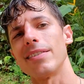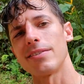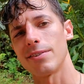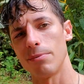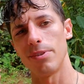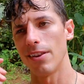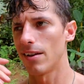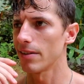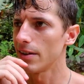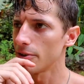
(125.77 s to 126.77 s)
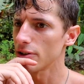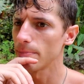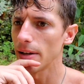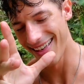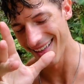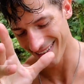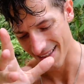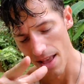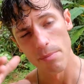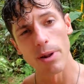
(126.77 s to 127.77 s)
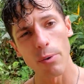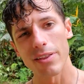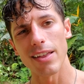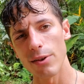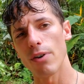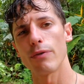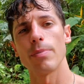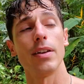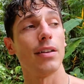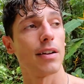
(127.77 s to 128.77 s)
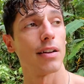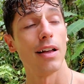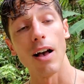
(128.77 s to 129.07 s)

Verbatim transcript: is a little bit longer than it should be. but I want to thank you all for being here.